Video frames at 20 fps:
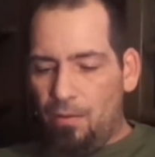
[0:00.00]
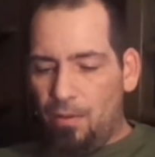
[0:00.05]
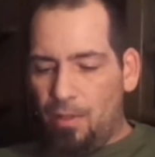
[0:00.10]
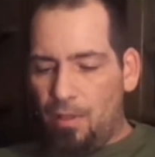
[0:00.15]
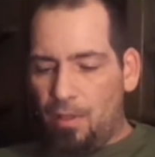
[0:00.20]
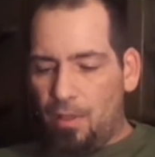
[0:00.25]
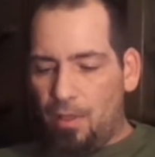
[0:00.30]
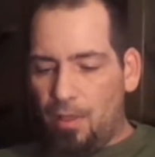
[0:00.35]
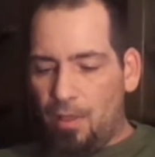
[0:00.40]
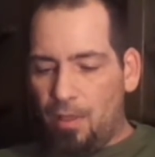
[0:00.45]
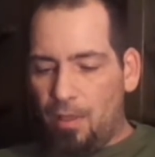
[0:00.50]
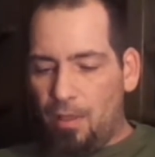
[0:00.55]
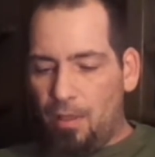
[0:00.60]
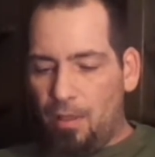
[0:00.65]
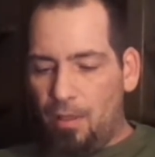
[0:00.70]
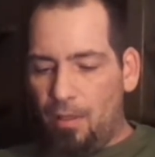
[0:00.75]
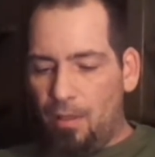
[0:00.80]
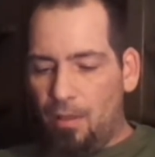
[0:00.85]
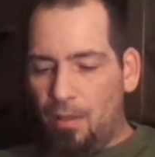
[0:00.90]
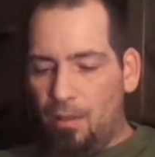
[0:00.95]
Okay.
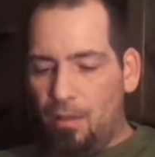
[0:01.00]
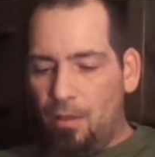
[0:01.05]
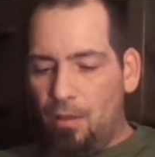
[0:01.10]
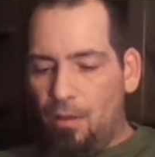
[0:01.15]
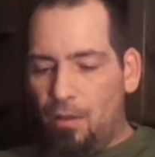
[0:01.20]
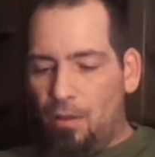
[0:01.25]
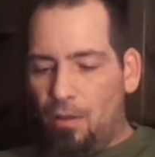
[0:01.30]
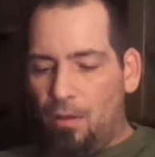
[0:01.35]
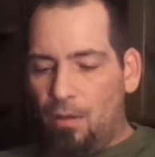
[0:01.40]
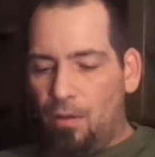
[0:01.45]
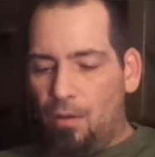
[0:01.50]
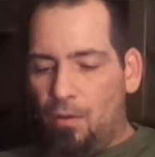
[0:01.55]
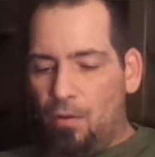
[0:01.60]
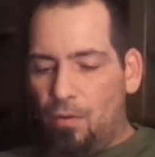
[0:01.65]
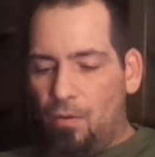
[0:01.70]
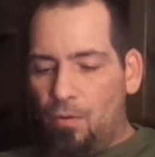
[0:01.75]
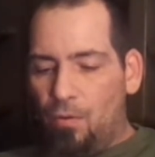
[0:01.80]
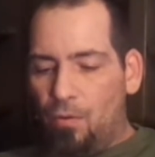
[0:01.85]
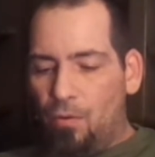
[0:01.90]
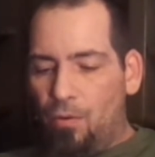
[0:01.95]

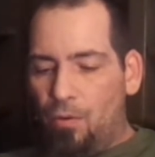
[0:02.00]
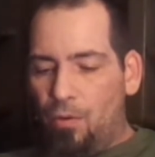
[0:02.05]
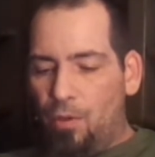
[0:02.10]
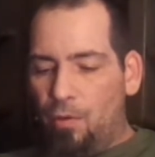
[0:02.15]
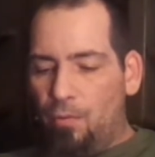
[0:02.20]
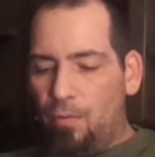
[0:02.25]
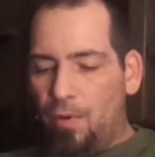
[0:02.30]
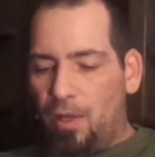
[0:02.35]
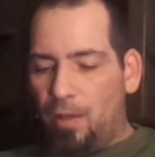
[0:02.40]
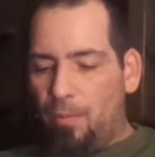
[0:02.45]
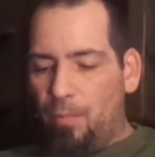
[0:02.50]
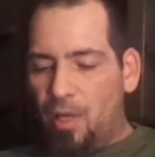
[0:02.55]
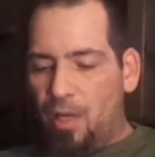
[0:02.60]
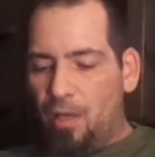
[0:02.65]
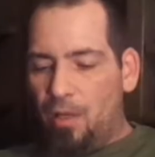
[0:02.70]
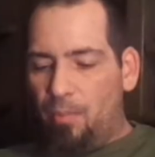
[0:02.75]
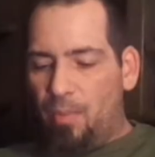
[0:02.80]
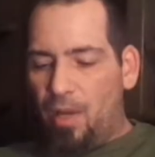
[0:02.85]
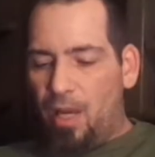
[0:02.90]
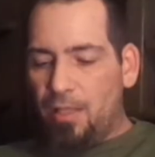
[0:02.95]
Who do you recommend
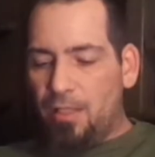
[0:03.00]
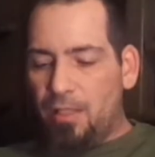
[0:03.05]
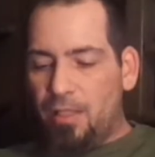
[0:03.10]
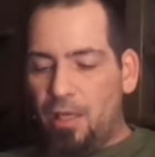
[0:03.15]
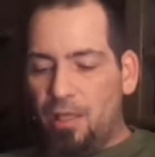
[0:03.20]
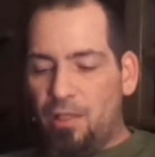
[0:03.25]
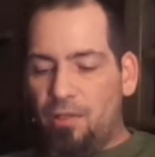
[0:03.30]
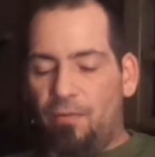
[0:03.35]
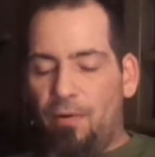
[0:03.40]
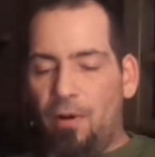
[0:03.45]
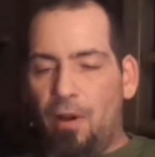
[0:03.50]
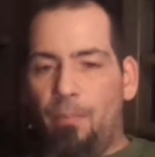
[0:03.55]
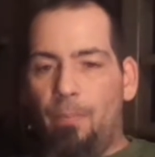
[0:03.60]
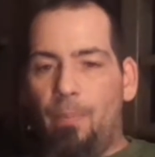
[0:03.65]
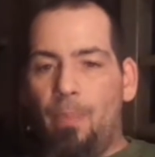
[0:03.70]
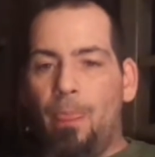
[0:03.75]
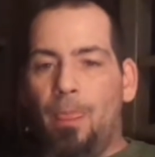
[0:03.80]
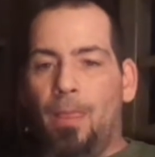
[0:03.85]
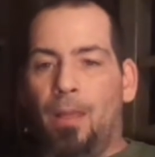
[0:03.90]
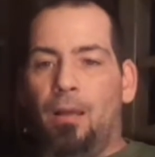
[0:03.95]
to buy snakes from?
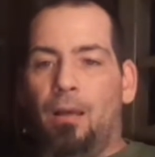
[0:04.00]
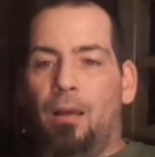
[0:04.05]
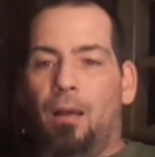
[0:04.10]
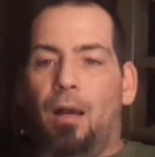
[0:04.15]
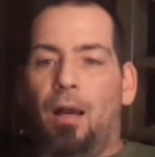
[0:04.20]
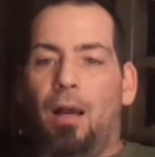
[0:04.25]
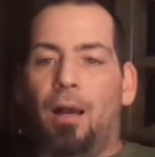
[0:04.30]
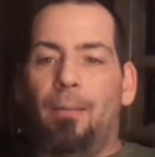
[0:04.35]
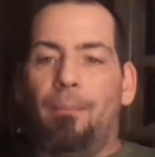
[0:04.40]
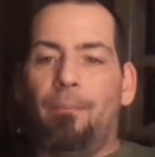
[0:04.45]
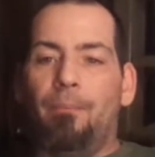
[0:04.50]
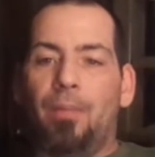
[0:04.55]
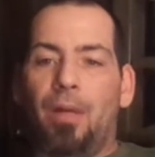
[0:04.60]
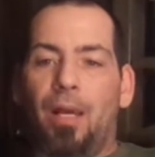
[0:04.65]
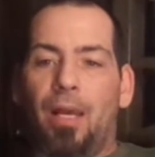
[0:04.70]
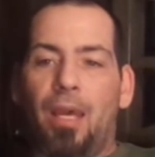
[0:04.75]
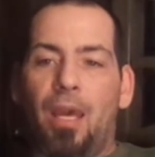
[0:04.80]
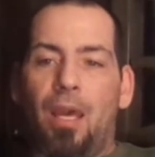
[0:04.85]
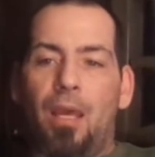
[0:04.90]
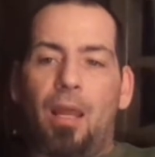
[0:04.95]

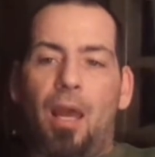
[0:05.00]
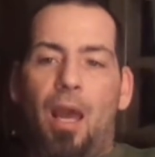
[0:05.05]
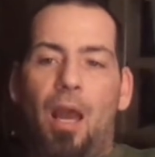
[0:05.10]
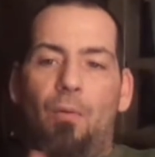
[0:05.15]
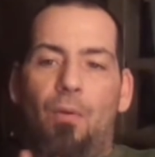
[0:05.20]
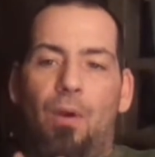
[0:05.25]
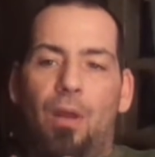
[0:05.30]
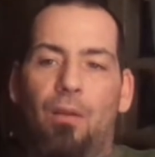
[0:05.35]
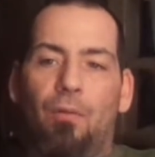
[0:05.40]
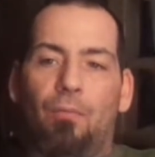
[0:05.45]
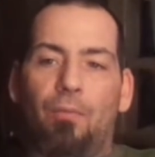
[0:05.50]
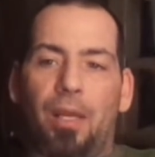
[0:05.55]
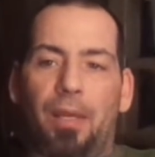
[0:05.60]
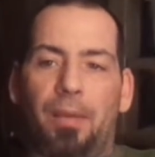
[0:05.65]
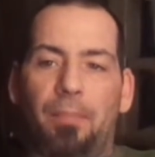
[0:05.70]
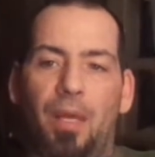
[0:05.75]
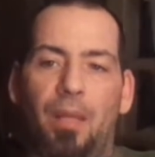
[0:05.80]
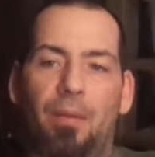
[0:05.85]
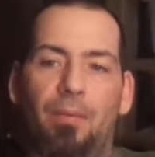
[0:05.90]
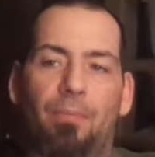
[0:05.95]
Again, I want to
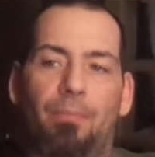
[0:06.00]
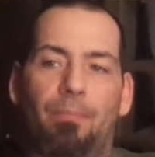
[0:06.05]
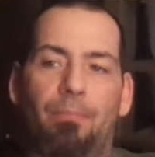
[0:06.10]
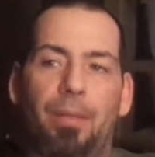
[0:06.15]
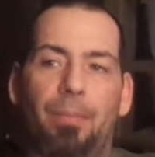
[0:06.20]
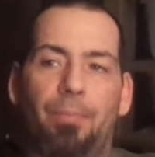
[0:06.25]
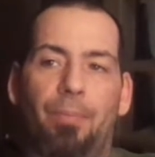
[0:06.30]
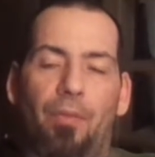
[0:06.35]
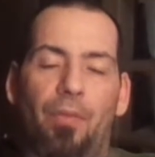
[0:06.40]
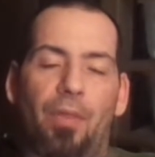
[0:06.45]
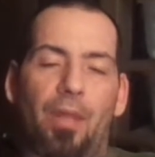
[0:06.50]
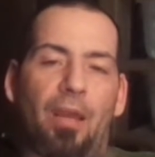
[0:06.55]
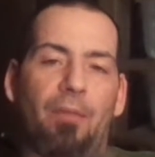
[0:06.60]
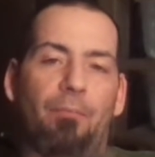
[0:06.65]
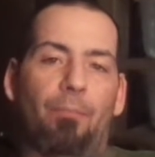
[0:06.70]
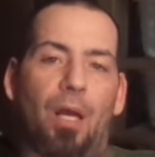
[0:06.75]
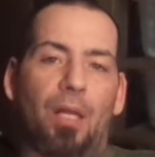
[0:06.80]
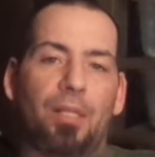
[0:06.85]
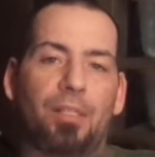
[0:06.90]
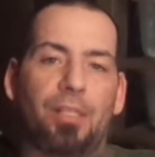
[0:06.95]
recommend people that I
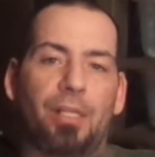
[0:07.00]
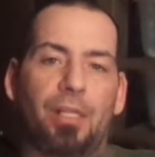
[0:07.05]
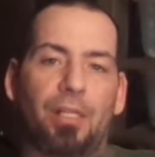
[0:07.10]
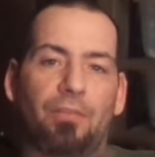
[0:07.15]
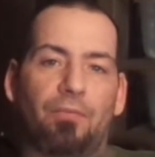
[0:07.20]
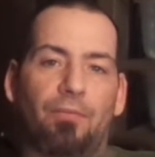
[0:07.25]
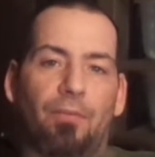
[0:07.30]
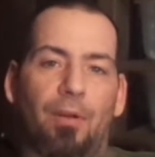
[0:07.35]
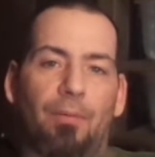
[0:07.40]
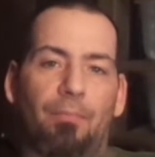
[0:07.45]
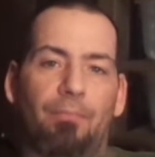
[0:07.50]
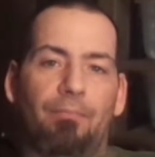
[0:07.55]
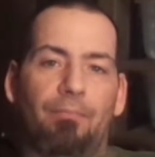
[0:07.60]
bought snakes from.